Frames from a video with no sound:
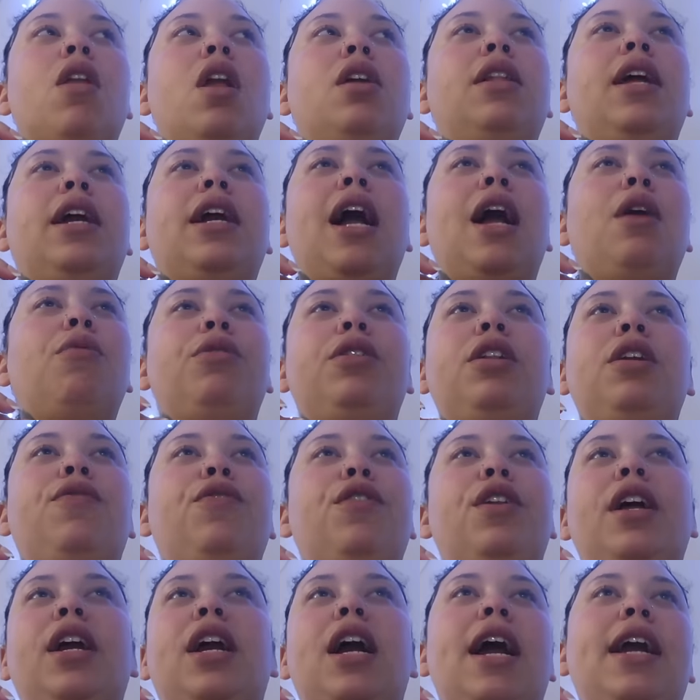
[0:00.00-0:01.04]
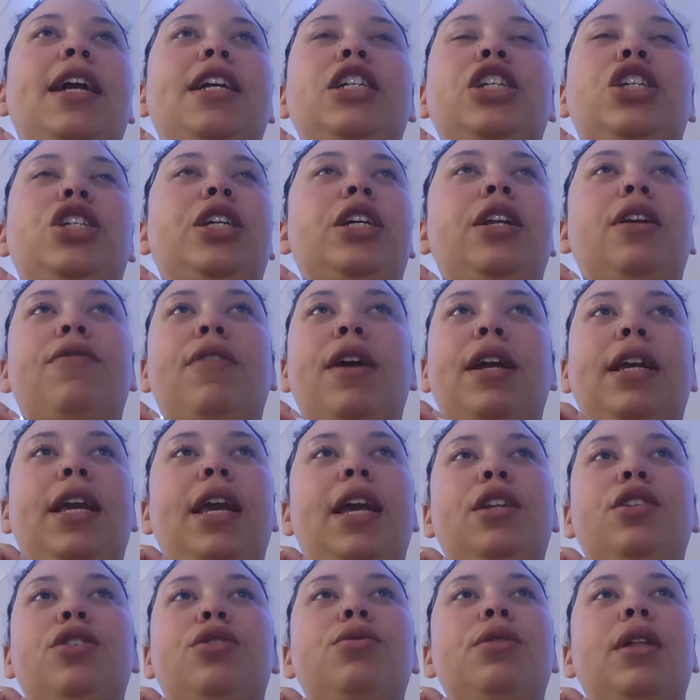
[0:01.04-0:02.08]
Like, I really feel like I ain't shit if I
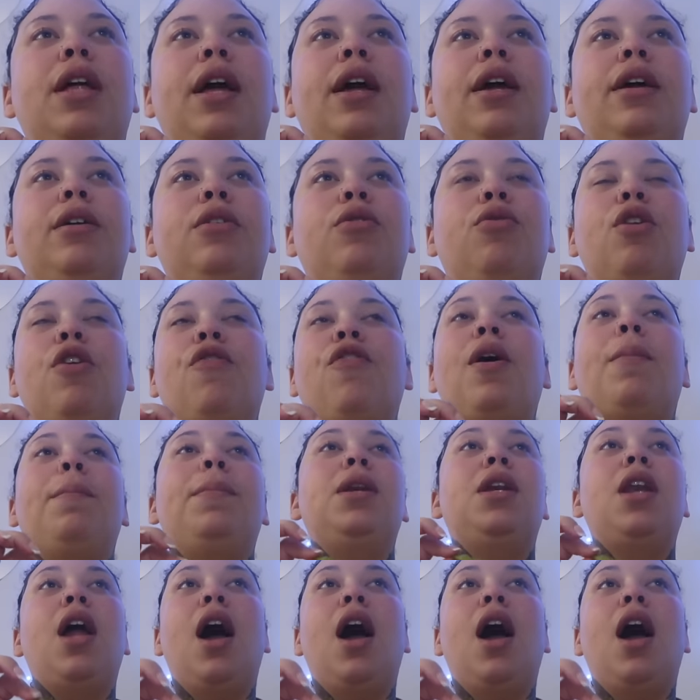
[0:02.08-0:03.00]
can't do that, or if I'm